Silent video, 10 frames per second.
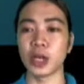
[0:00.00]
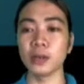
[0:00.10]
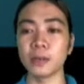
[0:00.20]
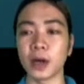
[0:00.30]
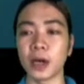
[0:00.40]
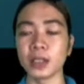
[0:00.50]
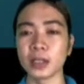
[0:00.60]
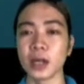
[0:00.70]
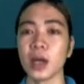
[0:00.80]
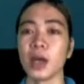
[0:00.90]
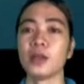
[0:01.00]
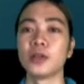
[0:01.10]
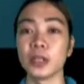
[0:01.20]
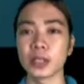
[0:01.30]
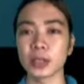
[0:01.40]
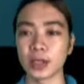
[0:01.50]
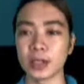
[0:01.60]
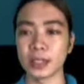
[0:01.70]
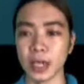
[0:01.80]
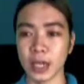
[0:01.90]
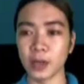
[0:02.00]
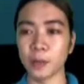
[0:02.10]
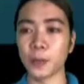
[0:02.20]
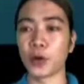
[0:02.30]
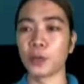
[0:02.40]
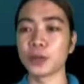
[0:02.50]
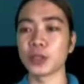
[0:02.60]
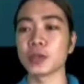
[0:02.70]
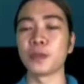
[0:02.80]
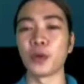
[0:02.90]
chatbots, these are single-purpose